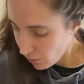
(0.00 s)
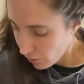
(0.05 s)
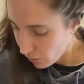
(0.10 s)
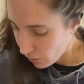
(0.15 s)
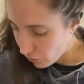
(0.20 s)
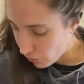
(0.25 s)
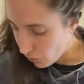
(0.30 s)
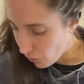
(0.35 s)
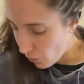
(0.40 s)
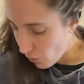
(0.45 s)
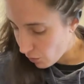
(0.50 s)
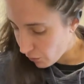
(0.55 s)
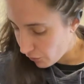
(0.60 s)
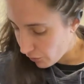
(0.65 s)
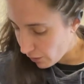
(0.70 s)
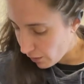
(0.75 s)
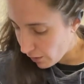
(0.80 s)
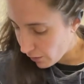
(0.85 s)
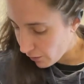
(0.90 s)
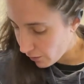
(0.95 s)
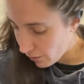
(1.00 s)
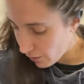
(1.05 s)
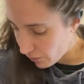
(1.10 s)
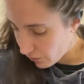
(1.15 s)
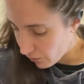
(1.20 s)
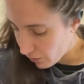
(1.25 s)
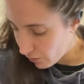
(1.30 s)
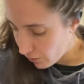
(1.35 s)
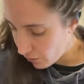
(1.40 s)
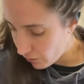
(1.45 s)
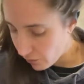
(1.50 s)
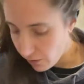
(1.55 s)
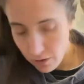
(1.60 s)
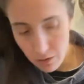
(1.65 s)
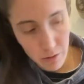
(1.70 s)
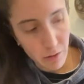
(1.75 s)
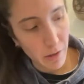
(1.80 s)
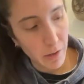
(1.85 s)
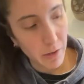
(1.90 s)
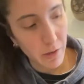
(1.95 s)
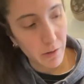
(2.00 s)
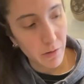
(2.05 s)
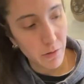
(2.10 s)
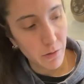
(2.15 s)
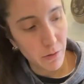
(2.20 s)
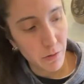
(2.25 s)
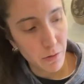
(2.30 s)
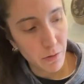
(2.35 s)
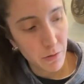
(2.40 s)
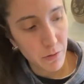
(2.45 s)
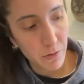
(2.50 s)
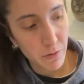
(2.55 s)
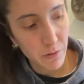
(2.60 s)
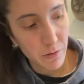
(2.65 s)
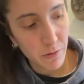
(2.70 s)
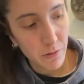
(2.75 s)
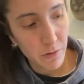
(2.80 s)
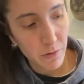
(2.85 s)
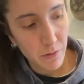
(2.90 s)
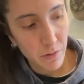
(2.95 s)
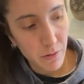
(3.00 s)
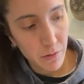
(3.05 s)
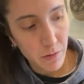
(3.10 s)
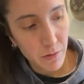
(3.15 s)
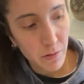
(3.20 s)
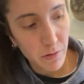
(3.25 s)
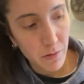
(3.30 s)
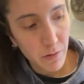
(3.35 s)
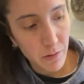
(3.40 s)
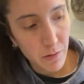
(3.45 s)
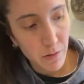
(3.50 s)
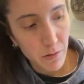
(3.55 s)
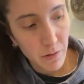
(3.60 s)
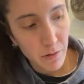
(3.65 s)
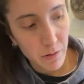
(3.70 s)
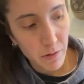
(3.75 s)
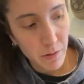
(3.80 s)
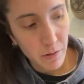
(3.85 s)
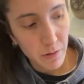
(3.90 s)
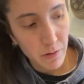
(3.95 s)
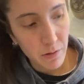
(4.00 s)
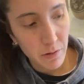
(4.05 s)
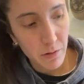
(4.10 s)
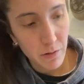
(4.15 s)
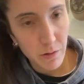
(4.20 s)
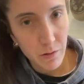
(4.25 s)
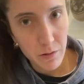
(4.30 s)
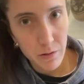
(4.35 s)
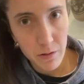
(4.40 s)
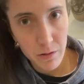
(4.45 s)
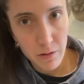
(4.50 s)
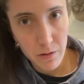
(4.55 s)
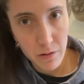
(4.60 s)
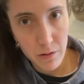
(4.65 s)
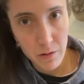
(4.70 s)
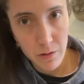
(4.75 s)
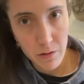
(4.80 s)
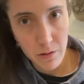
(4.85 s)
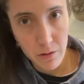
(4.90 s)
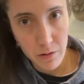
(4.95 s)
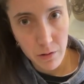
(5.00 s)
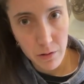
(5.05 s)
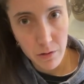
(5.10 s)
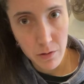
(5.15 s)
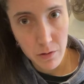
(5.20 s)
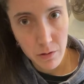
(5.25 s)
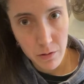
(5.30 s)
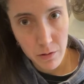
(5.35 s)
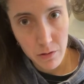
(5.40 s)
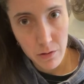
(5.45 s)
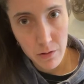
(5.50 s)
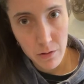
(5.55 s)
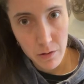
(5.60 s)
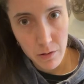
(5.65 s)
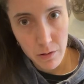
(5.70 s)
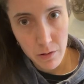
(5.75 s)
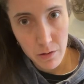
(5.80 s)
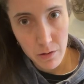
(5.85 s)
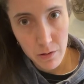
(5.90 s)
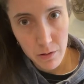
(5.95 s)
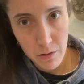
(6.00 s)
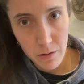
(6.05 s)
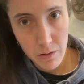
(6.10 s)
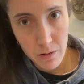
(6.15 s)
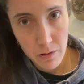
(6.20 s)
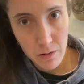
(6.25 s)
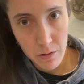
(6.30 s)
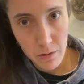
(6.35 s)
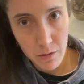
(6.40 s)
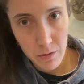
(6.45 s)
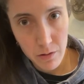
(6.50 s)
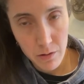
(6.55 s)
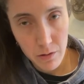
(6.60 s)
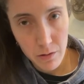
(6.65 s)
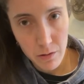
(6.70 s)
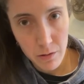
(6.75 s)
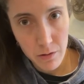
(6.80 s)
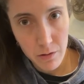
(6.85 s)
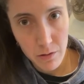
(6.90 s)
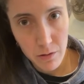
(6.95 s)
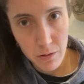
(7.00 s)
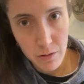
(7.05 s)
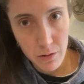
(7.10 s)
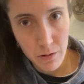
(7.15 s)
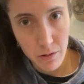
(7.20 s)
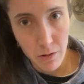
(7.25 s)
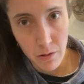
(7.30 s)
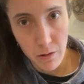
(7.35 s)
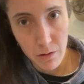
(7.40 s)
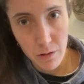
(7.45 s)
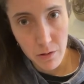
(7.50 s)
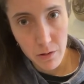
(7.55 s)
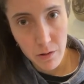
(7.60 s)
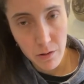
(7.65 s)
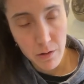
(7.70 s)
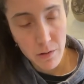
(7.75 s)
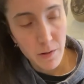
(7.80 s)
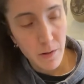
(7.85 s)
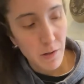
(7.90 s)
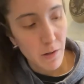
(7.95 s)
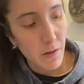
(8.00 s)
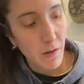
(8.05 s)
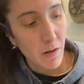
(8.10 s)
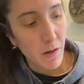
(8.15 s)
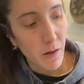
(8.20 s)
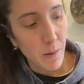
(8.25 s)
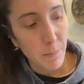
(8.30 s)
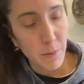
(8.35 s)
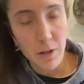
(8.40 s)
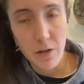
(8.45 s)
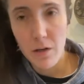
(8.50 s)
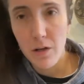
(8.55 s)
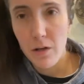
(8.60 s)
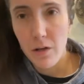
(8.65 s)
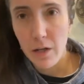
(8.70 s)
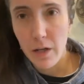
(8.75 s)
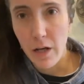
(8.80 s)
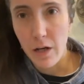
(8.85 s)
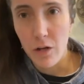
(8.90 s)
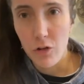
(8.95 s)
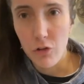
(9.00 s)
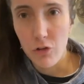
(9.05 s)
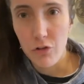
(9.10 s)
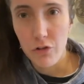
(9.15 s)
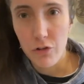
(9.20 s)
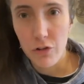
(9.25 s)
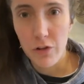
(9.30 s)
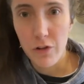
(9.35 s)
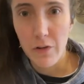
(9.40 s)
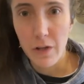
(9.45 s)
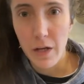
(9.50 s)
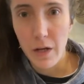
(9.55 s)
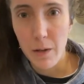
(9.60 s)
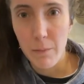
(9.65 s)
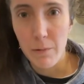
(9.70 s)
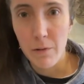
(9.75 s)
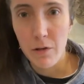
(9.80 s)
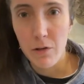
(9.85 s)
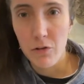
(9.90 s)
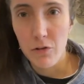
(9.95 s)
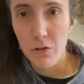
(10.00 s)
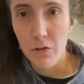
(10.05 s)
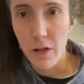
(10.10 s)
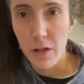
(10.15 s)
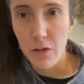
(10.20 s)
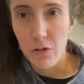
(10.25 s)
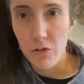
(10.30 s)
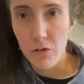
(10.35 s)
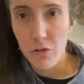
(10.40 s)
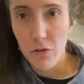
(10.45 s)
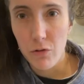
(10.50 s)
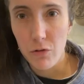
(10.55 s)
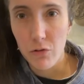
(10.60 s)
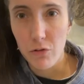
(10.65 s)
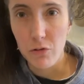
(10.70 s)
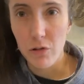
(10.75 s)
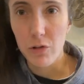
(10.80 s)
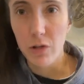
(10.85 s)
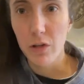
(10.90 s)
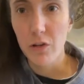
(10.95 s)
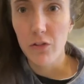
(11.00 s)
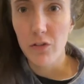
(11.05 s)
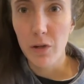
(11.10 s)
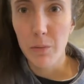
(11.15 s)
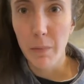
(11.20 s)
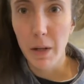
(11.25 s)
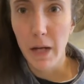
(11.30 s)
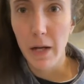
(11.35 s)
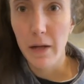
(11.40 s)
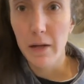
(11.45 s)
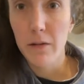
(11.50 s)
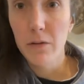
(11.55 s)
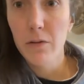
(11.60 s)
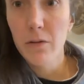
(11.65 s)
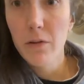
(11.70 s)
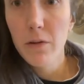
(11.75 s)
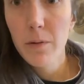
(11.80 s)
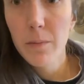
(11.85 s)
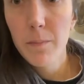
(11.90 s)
So all together that's going to sound like. I'm going to get closer to the camera and do that slow so you can see my hands.